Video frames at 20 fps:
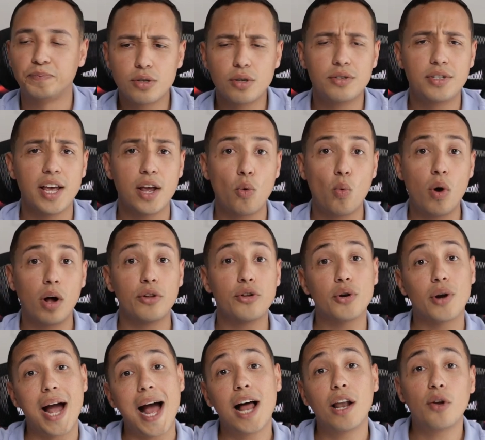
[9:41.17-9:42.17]
So say while
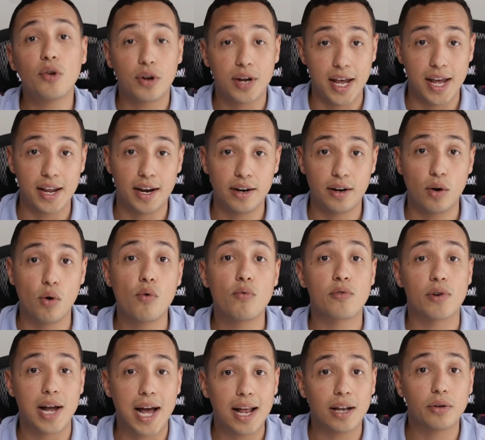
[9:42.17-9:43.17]
you're allocated,
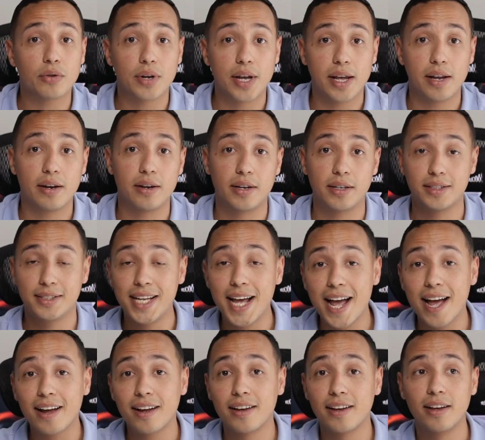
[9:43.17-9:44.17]
over-allocated in
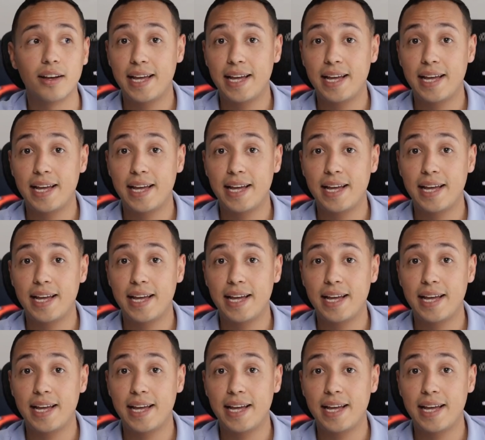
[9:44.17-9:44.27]
tech,